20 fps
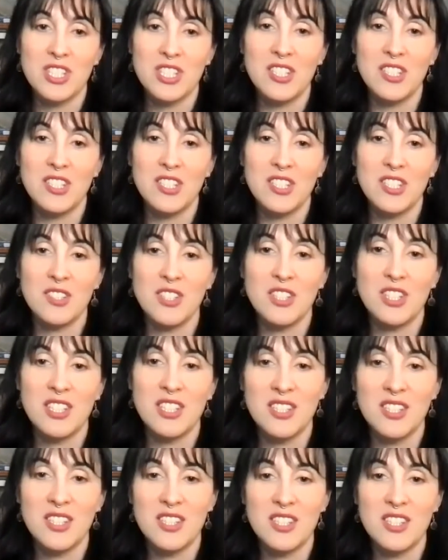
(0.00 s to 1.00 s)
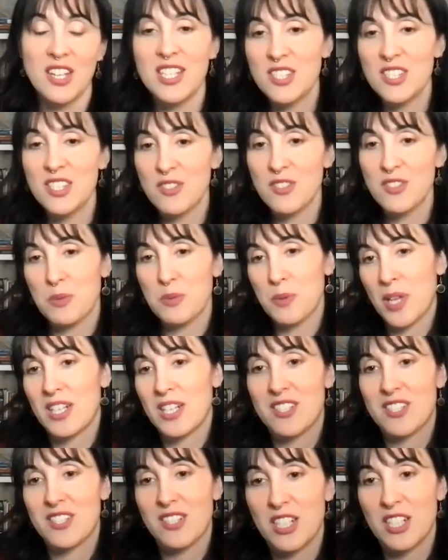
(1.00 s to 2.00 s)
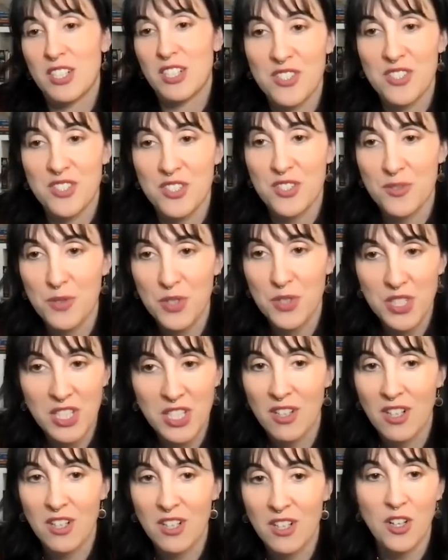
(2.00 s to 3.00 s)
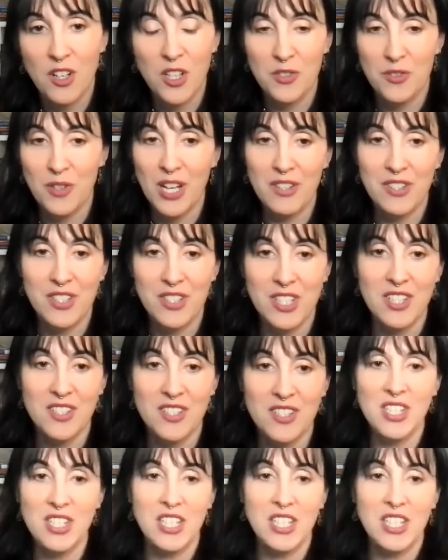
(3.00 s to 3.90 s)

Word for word: you know, the signs of the planetary crisis really are all around us,